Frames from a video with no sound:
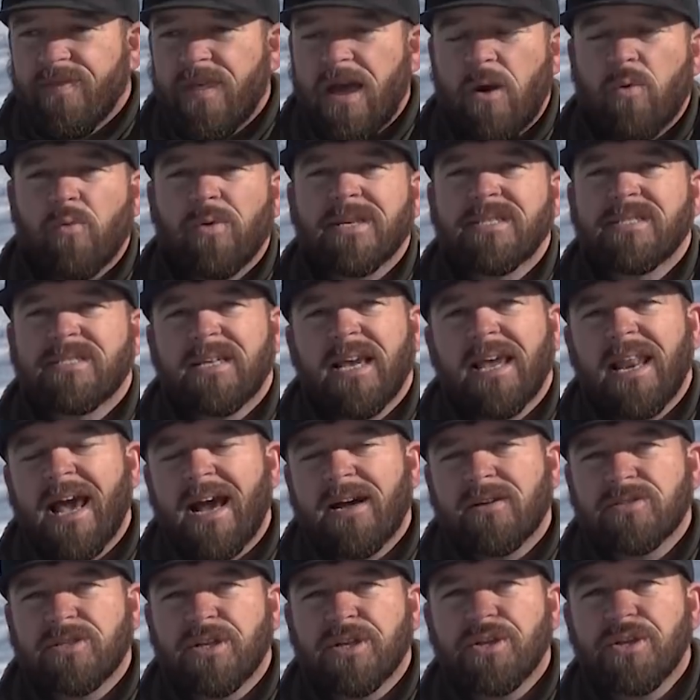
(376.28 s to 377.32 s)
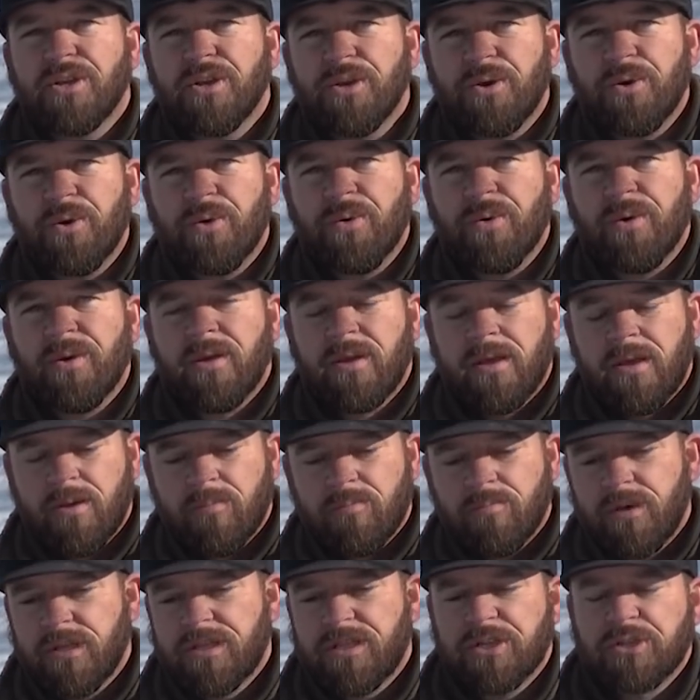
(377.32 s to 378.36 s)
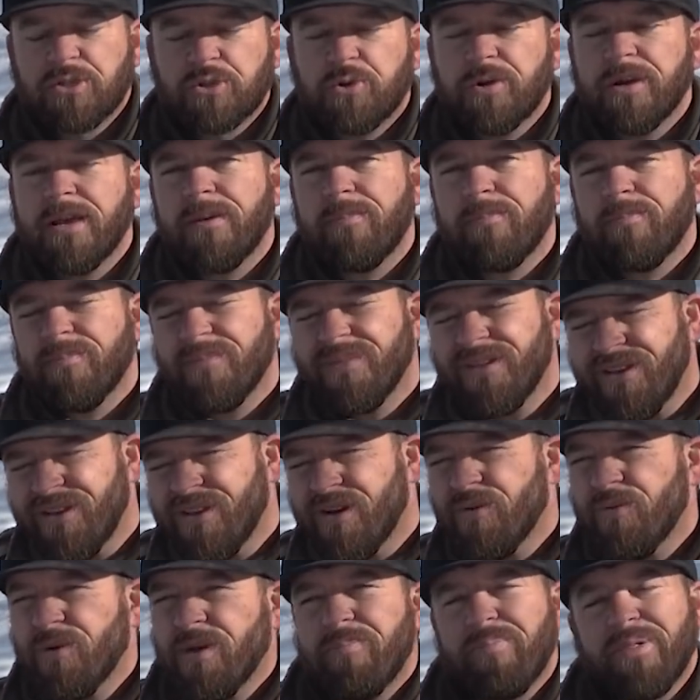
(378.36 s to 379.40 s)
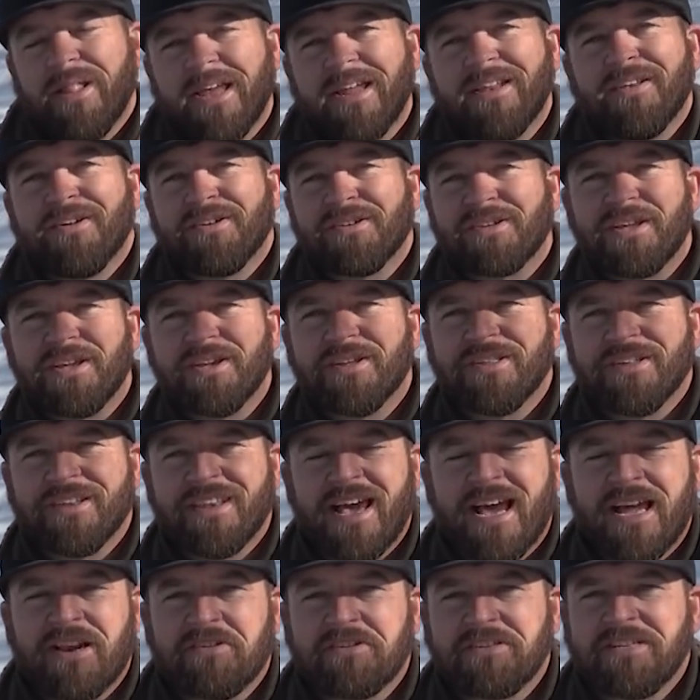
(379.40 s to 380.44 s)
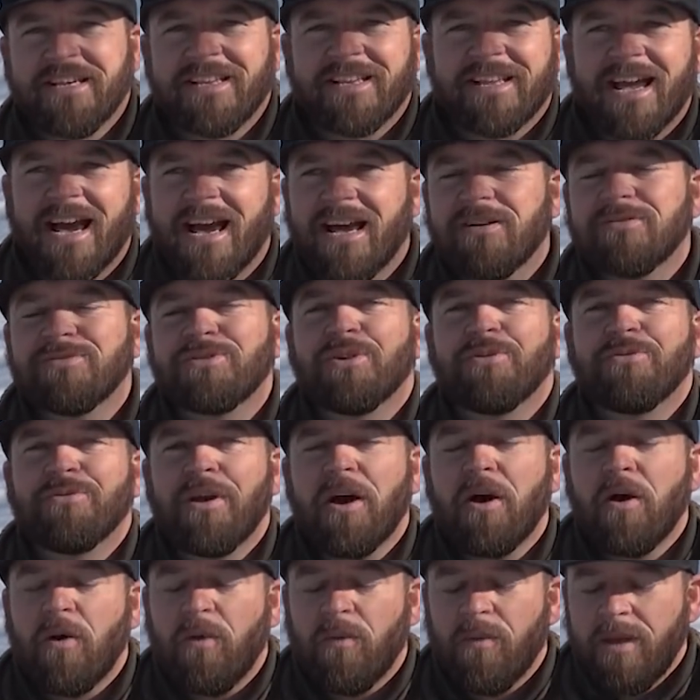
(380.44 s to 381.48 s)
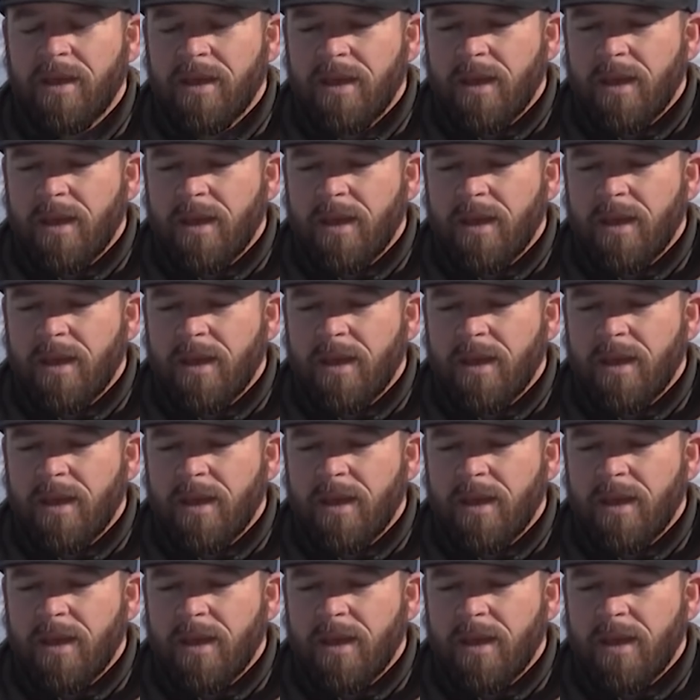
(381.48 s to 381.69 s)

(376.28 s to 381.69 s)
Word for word: that we set out to do. But the trip, you know, we planned on killing nine or ten coyotes. Who don't?